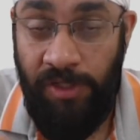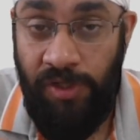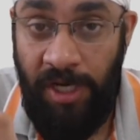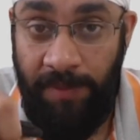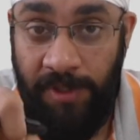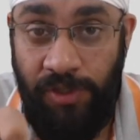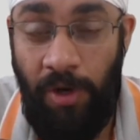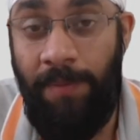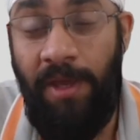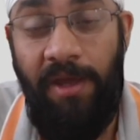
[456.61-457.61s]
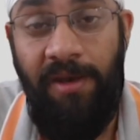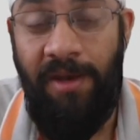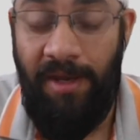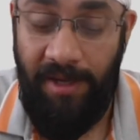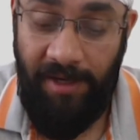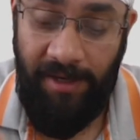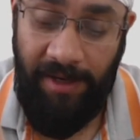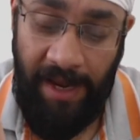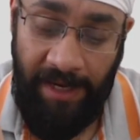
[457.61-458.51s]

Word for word: so let me stop here uh,